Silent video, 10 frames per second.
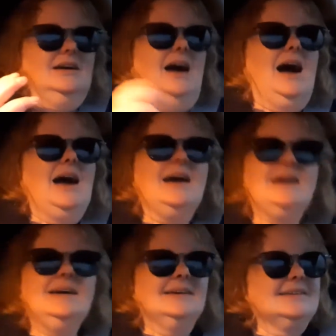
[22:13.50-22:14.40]

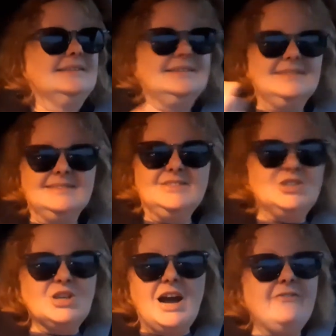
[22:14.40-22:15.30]
I
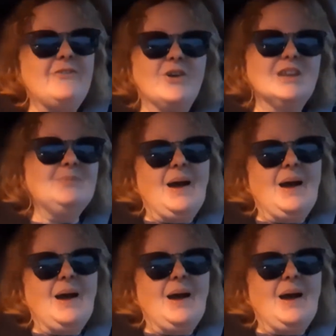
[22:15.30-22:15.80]
took off 40